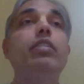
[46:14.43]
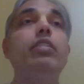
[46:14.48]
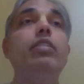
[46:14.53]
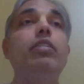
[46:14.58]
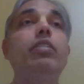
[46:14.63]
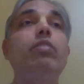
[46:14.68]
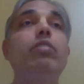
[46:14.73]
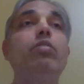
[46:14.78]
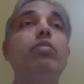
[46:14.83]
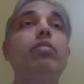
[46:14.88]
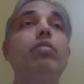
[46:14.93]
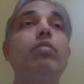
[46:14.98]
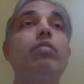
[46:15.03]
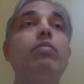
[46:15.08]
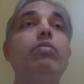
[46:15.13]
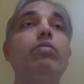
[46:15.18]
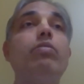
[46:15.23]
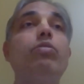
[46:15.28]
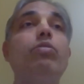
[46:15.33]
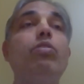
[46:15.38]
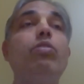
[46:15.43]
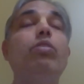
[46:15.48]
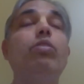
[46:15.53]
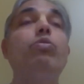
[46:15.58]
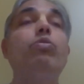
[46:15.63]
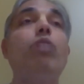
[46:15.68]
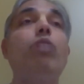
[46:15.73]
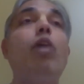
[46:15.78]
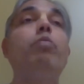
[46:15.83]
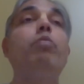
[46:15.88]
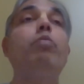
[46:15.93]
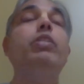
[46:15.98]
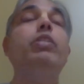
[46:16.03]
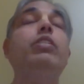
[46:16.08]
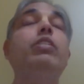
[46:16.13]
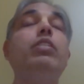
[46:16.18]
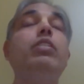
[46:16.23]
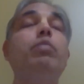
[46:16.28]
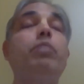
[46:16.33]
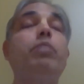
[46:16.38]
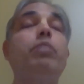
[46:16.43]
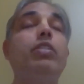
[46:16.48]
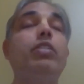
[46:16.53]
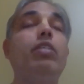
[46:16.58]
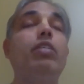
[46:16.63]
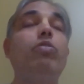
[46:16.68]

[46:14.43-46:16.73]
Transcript: Though how much is the prison?